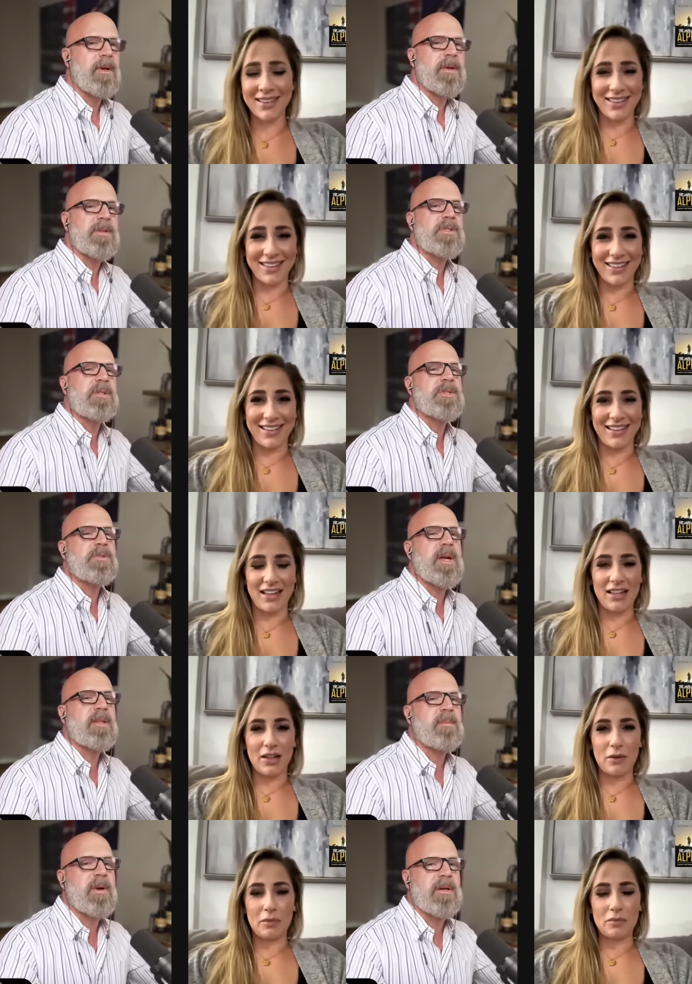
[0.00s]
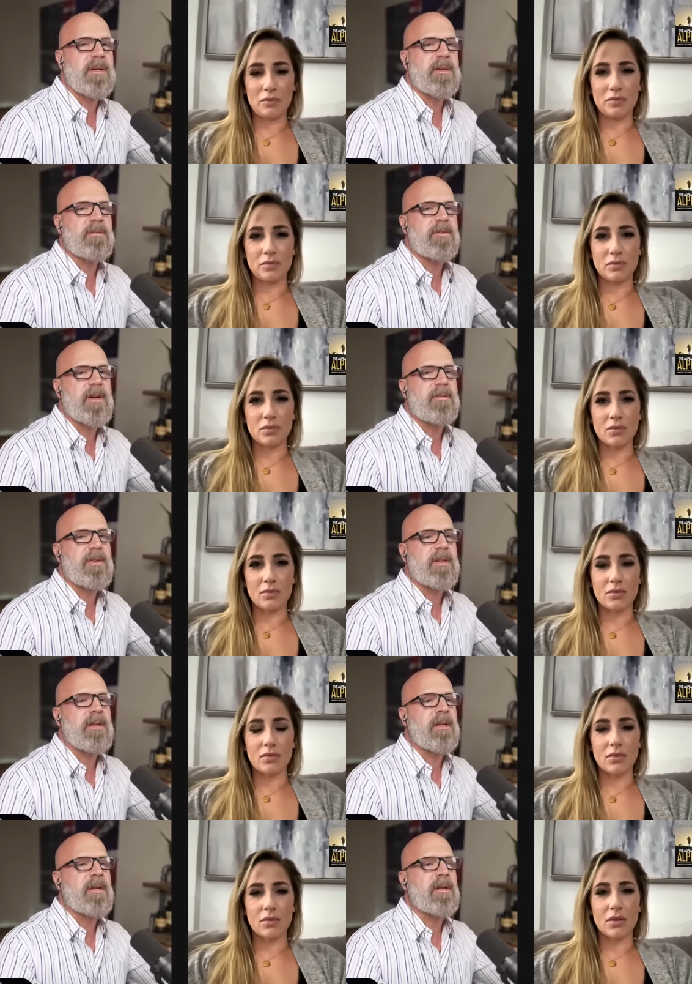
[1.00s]
Speaker 1: Okay. So let's drag the bar down to five,
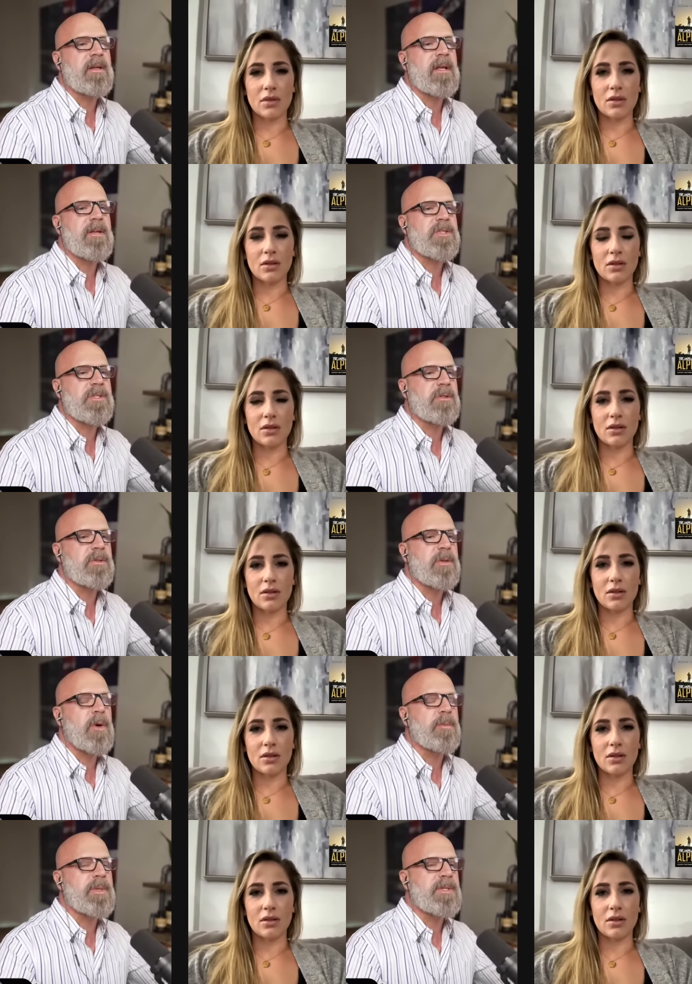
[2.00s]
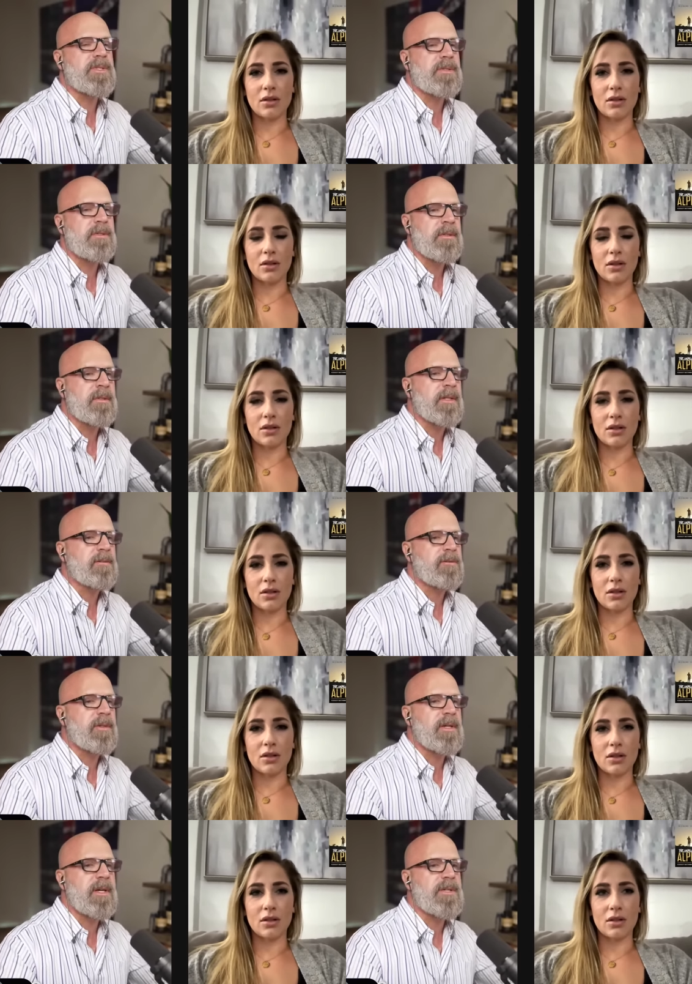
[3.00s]
nine and exclude obese. You like
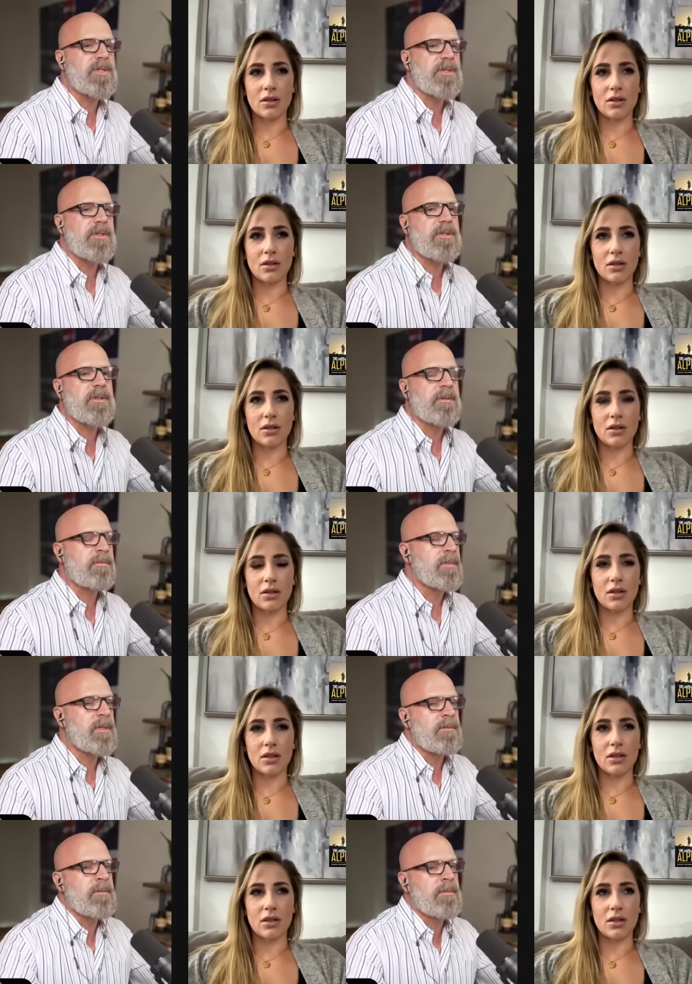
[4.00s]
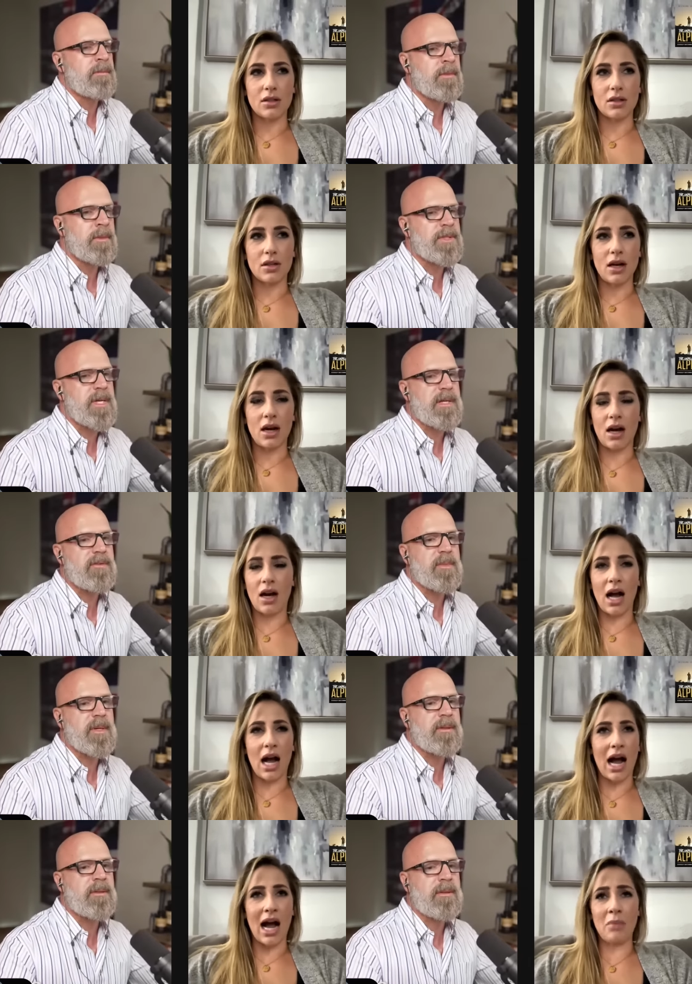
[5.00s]
fit guys, or does that even
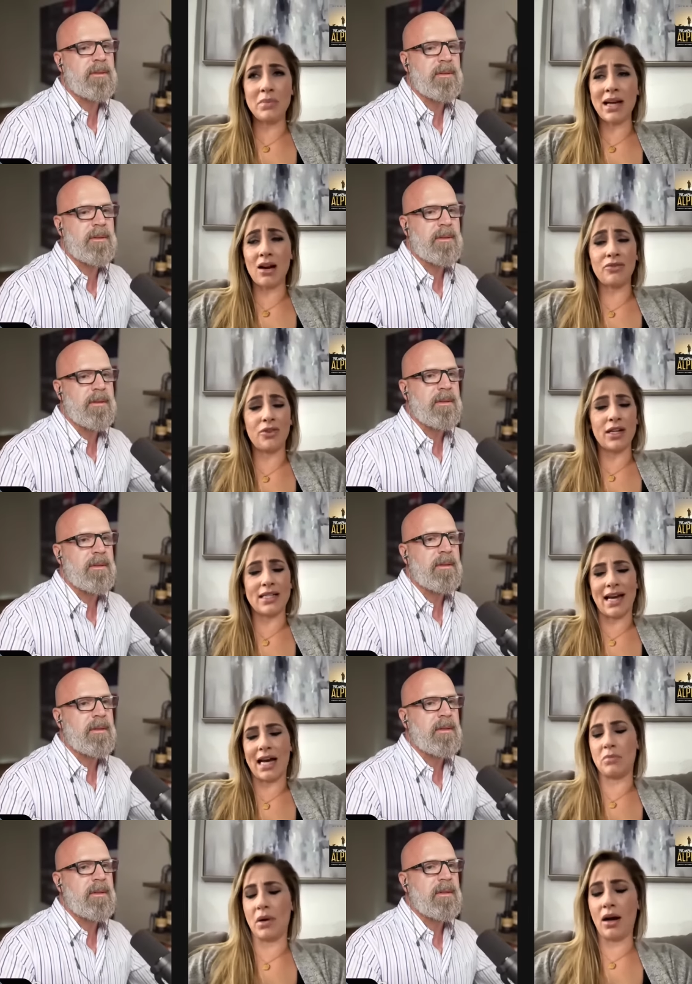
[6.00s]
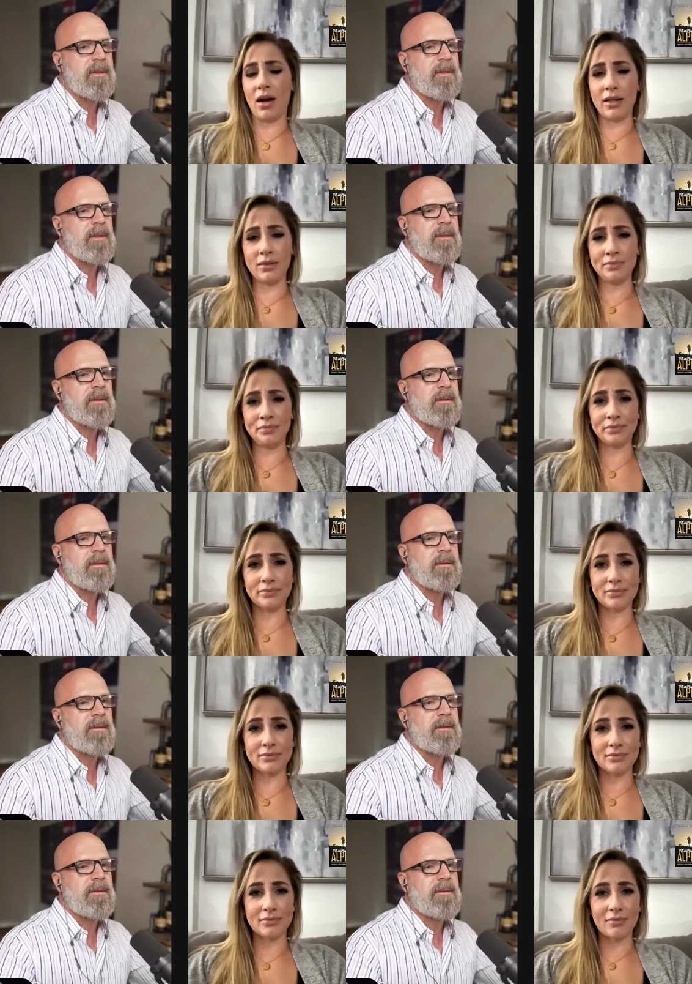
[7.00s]
matter?
Speaker 2: I'm down for a dad bod.
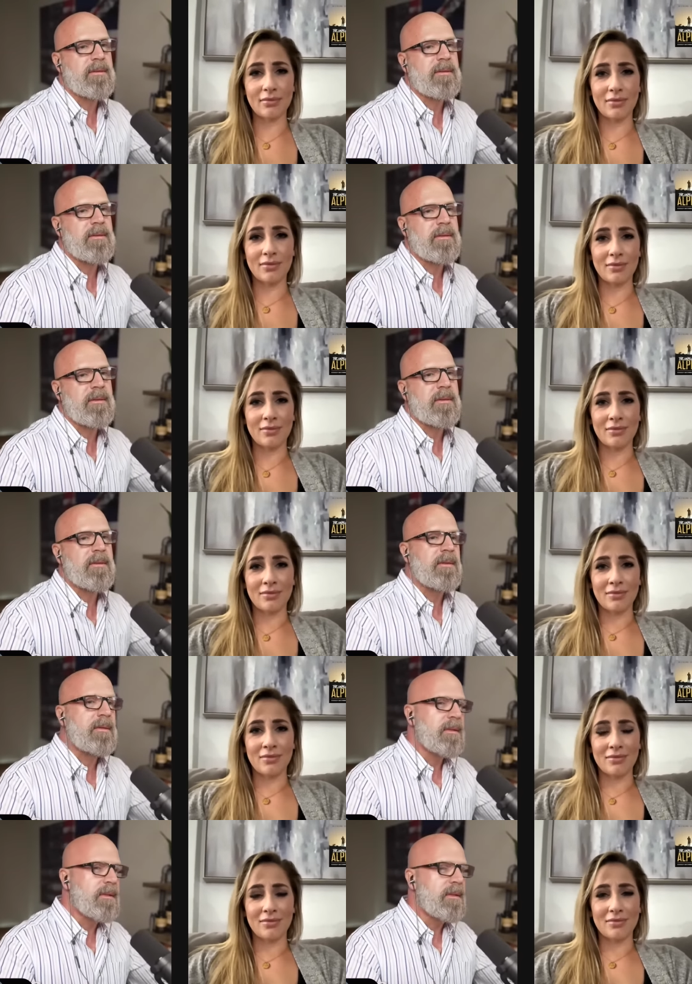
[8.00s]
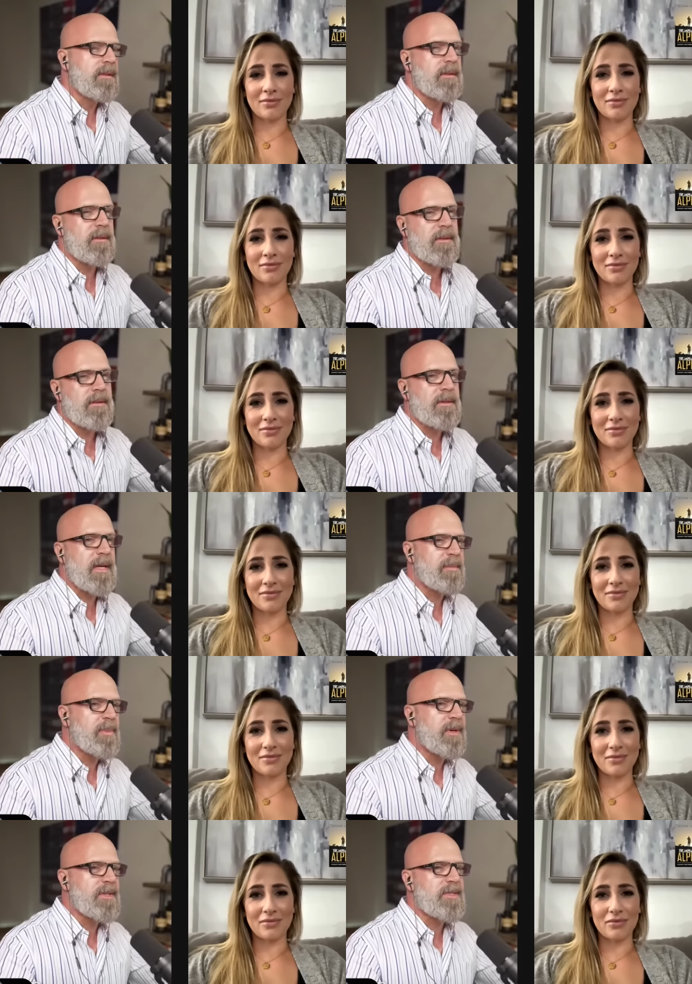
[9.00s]
Speaker 1: Uh,
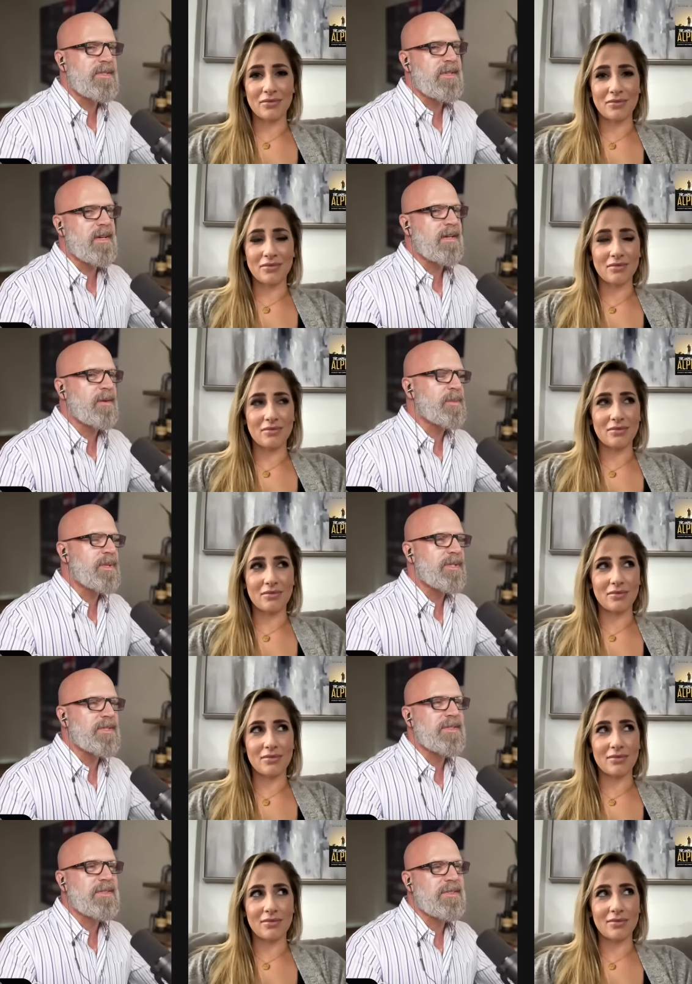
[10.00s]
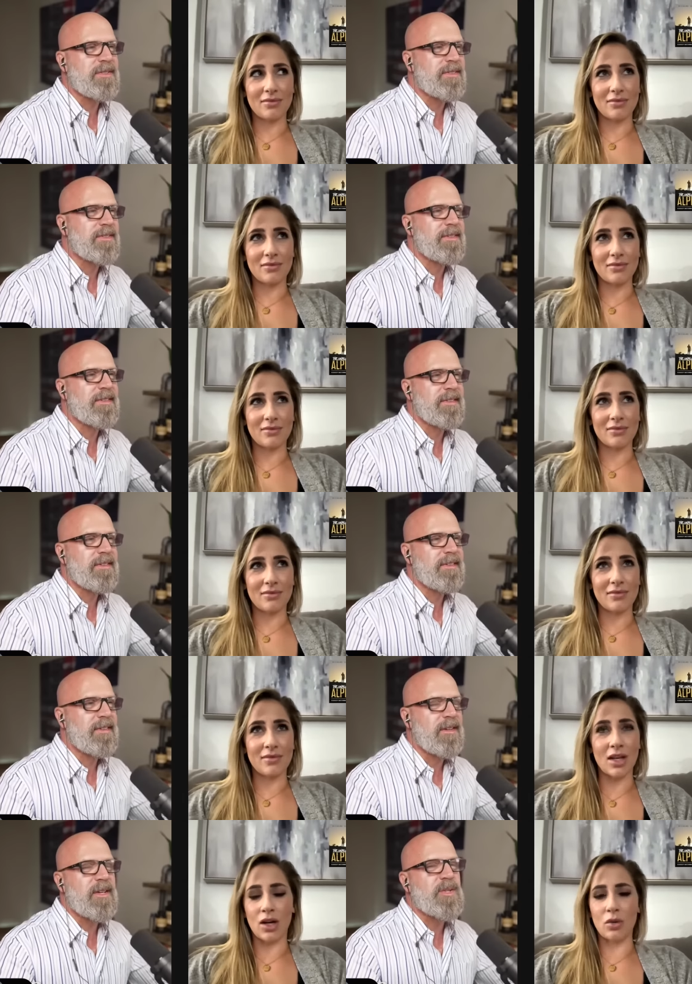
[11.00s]
dad bod's not obese. Okay.